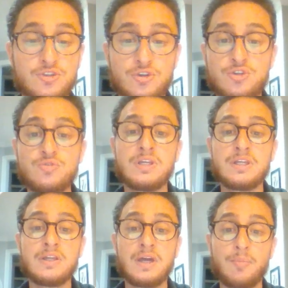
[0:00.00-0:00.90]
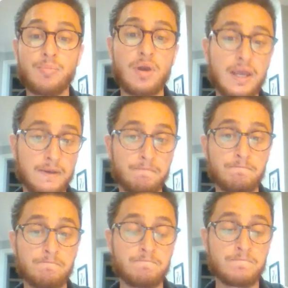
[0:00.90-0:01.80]
so you need a brain.
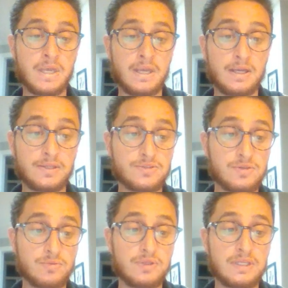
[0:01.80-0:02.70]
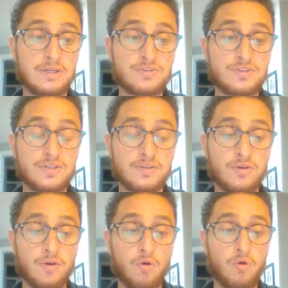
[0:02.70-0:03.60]
And so here's
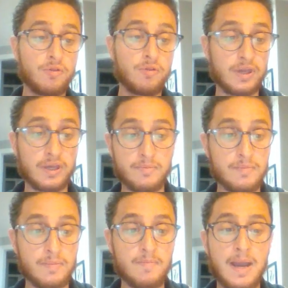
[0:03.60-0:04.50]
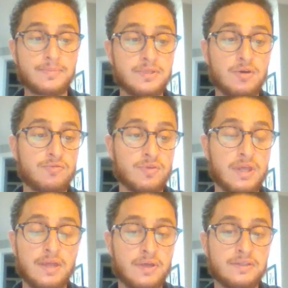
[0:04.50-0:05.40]
the whole thing mapped out for
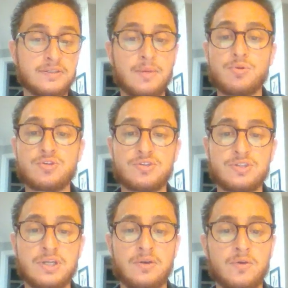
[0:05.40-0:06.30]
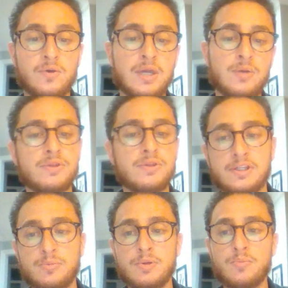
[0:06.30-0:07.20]
that temperature scenario again with a
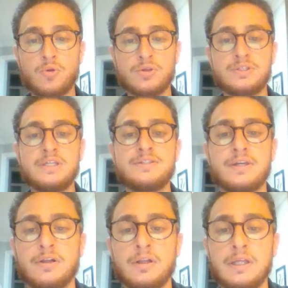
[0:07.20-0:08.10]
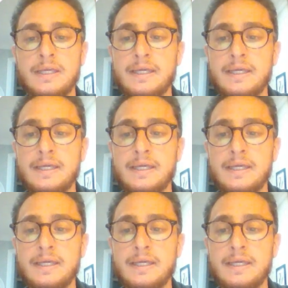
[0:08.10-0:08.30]
little bit more detail.